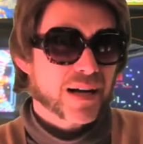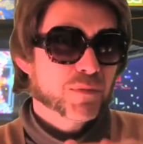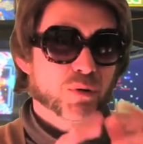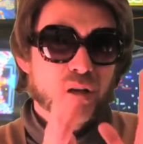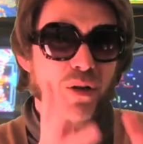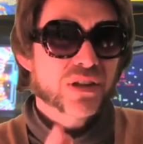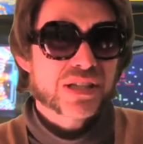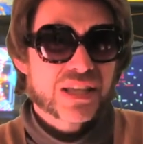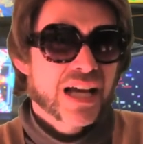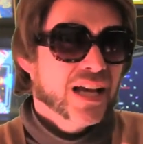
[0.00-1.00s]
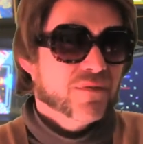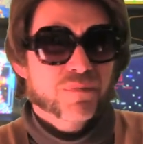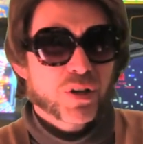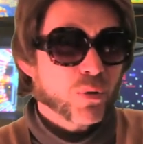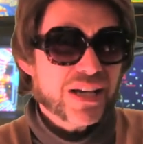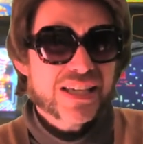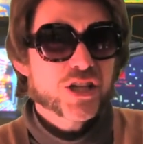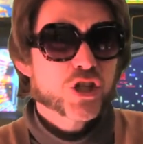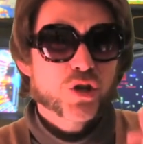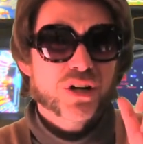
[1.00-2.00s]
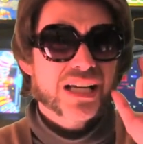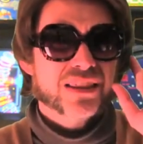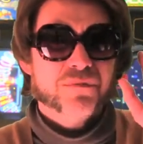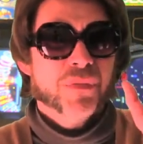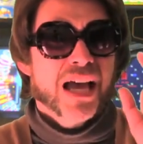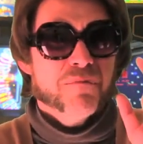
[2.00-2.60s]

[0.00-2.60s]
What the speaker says: and I'm doing all this crazy shooting, and